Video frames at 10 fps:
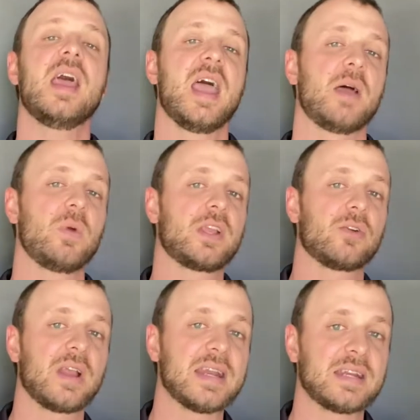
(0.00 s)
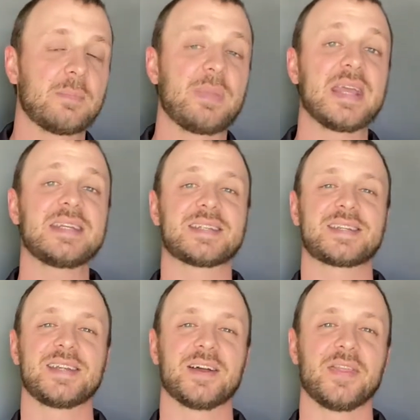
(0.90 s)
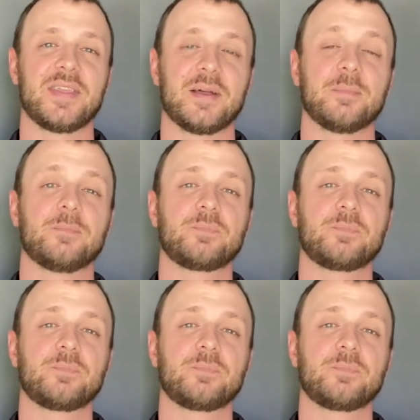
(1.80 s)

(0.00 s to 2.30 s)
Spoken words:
and we create a dependency on them.